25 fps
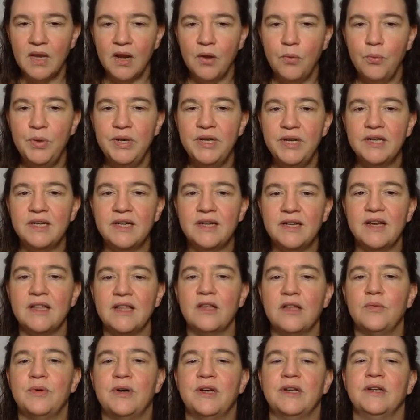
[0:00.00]
We did
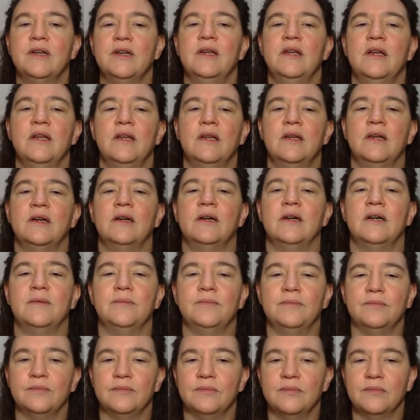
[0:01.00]
another one
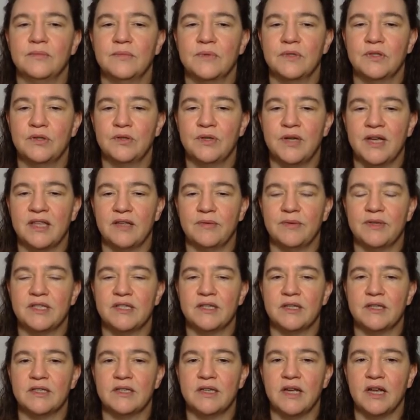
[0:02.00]
um, together with
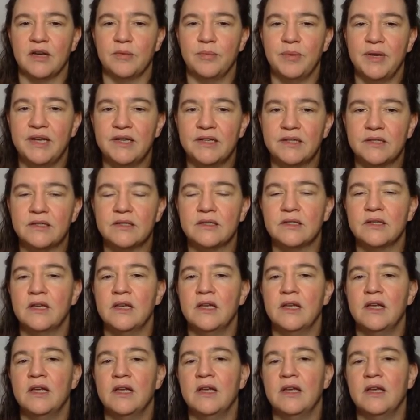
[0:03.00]
Christiane Peters
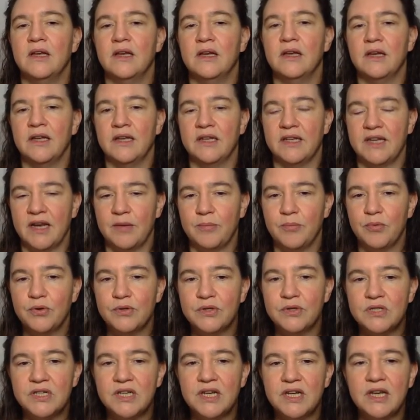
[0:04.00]
and Dan
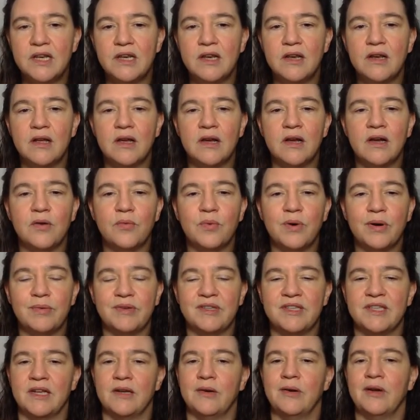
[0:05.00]
Bernstein, uh, where we
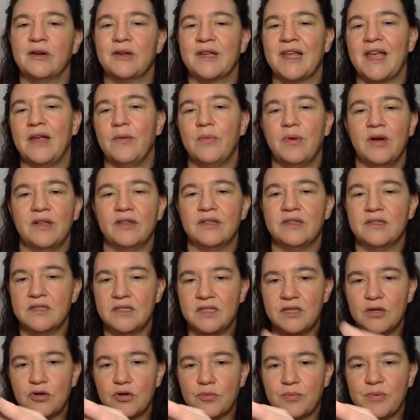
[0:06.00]
said, okay, well, the
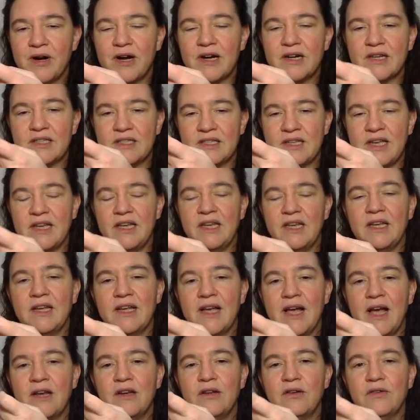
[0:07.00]
zero part is getting
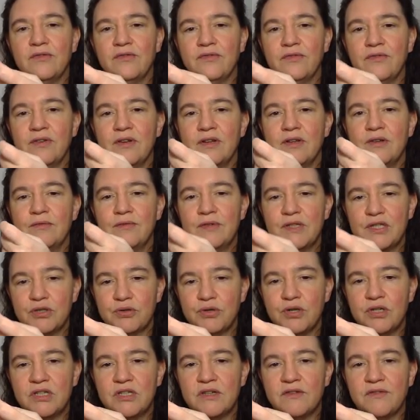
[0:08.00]
kind of
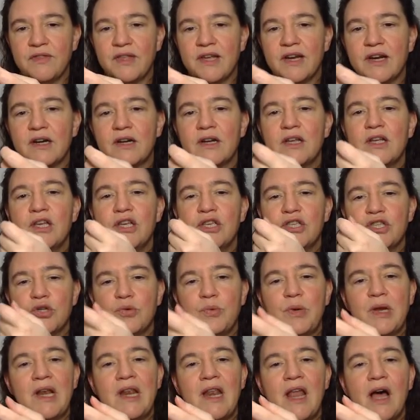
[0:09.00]
restrictive there, so
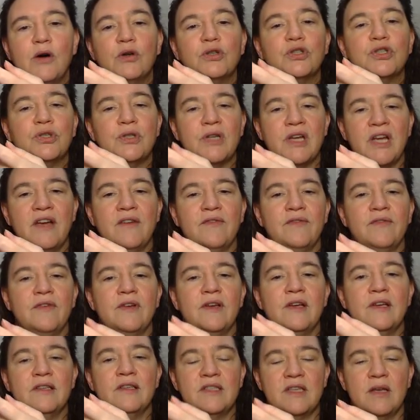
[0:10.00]
we allow to have
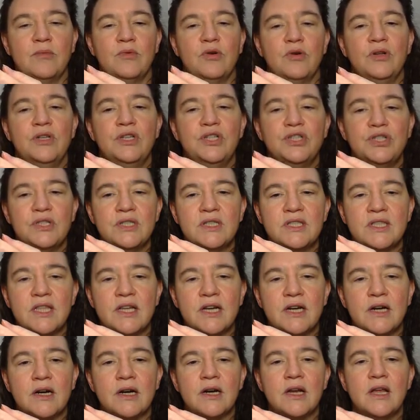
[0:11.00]
some collisions
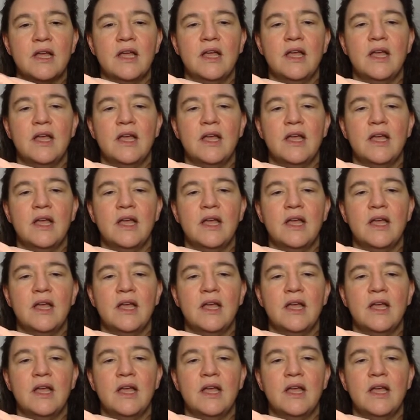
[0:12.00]
there.